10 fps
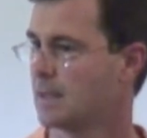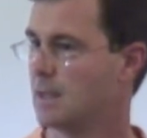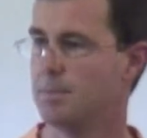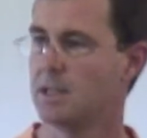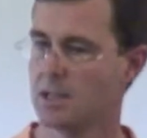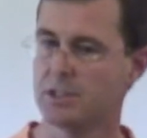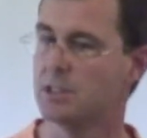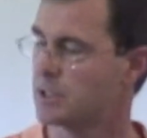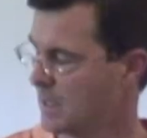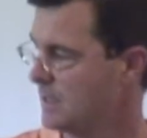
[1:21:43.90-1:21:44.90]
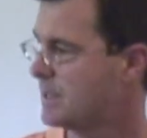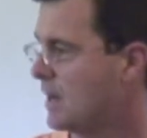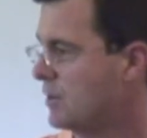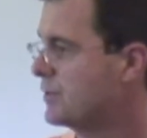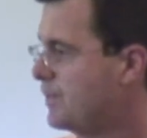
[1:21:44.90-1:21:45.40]
And because he sees
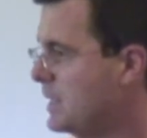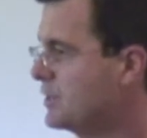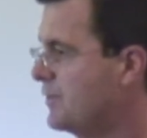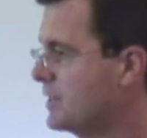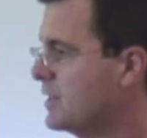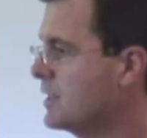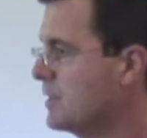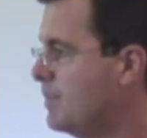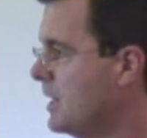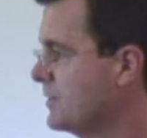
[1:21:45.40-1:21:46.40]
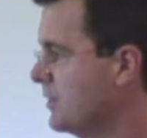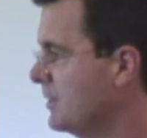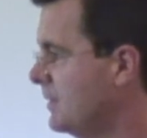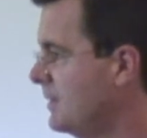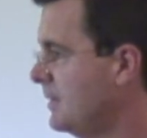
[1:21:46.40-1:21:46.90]
how his piece fits into the puzzle,
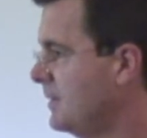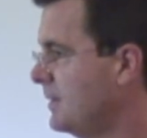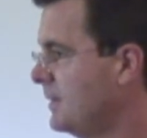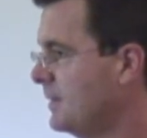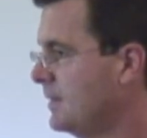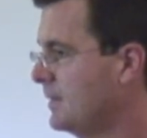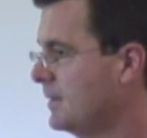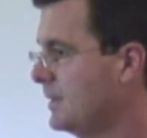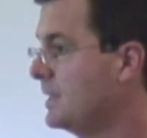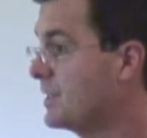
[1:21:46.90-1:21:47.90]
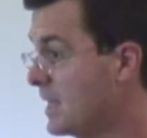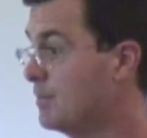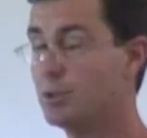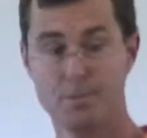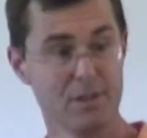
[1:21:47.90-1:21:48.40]
he's
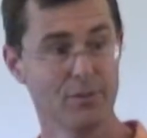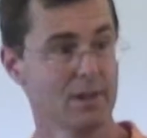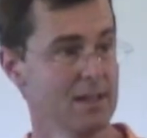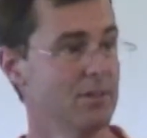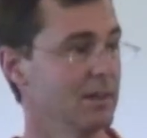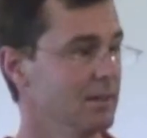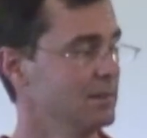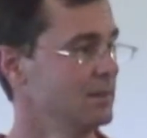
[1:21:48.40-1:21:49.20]
able to be forgiving.